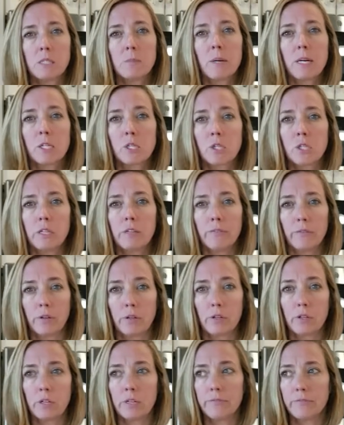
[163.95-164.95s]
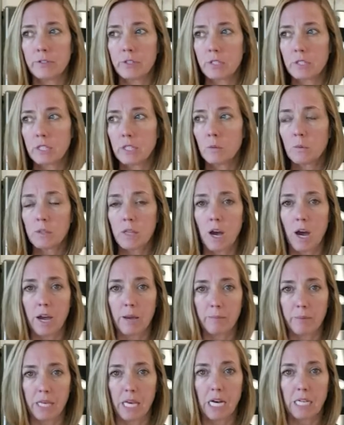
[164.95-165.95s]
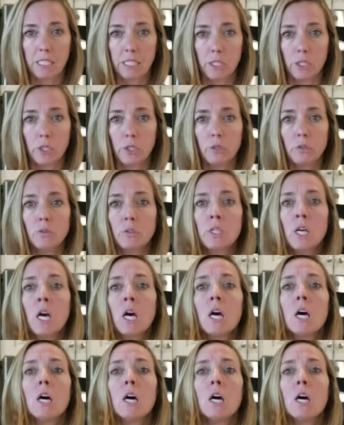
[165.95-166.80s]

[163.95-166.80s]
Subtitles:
especially if you're dealing with IBS issues.